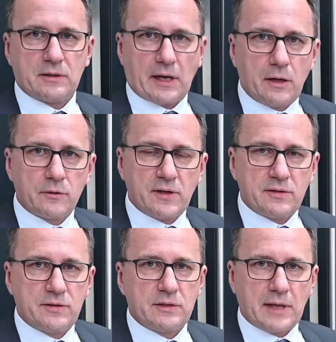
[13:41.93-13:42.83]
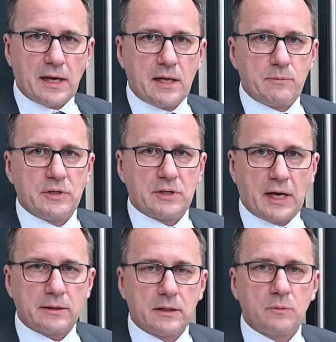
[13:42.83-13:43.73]
It's the
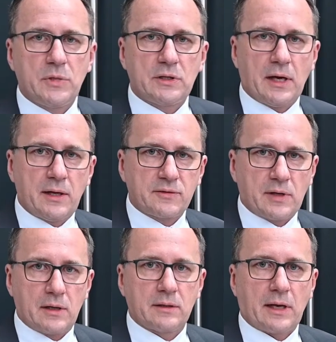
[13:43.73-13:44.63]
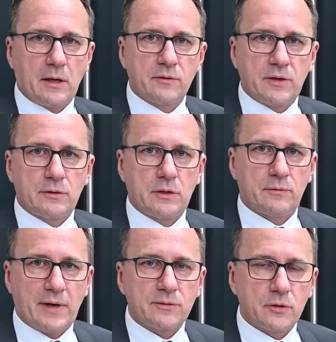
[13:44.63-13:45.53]
DC63 dynamic cutting
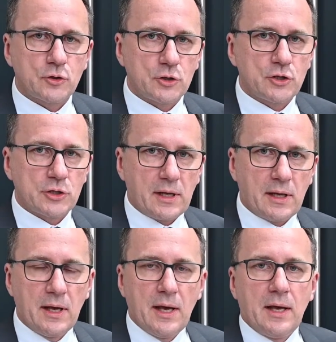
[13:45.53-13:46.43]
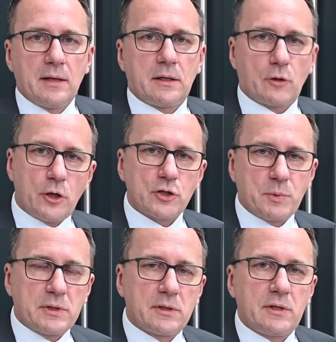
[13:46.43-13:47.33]
with
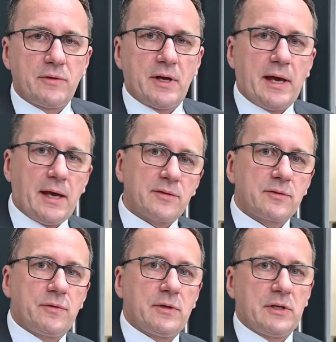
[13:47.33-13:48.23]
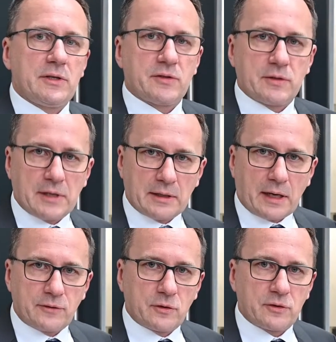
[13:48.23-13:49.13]
HSK63, the tool
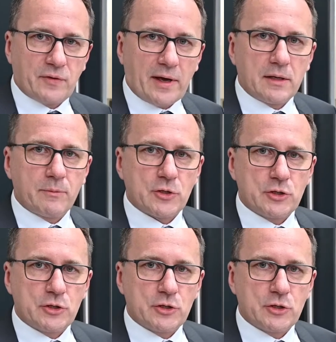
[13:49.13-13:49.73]
interface.